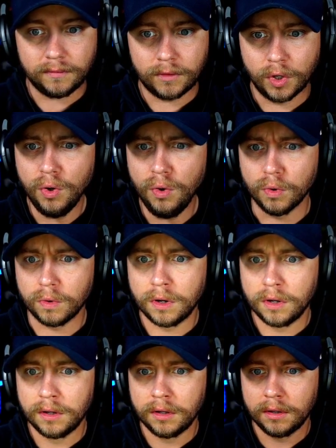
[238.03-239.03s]
Ooh.
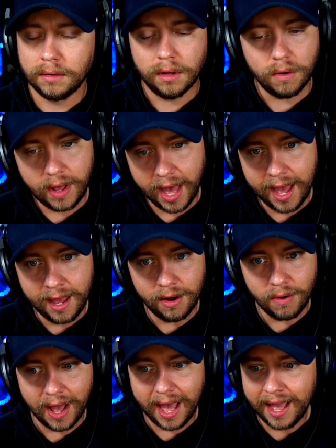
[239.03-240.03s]
Okay,
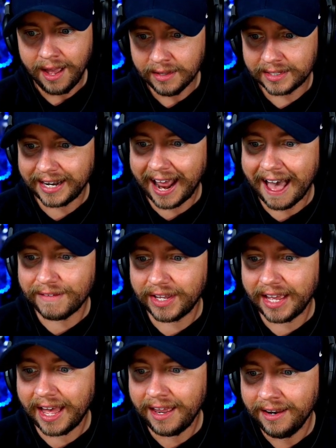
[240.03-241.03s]
okay. Didn't have it
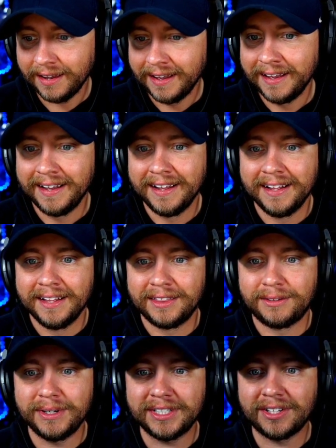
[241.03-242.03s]
yet.
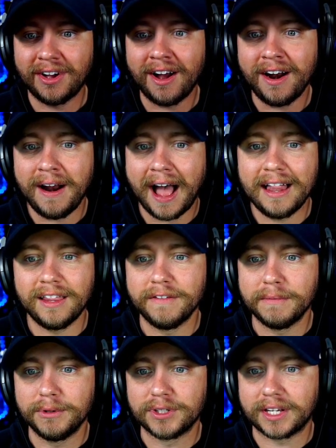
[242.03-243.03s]
Three star. I love
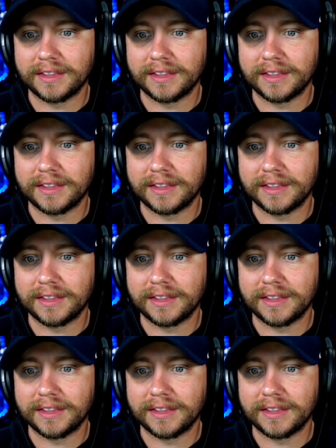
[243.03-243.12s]
the music in